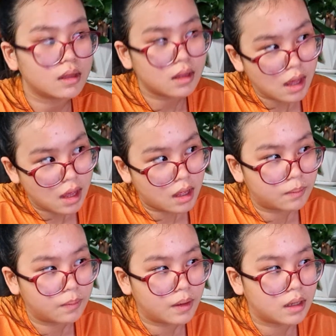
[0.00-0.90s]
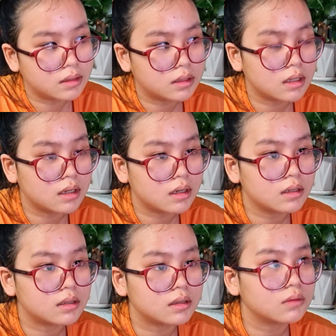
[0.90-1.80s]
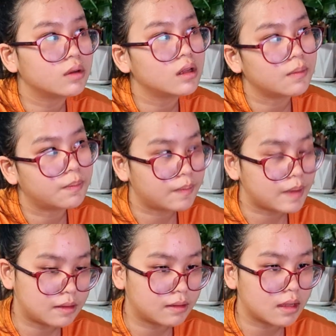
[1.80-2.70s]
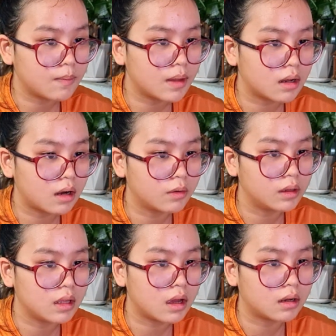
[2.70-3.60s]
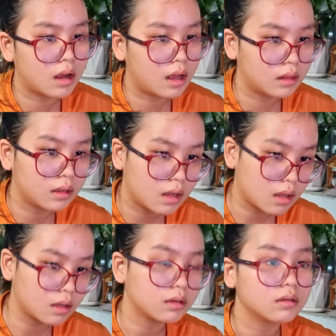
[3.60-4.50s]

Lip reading: Yeah, but she's really busy, but not really on holiday.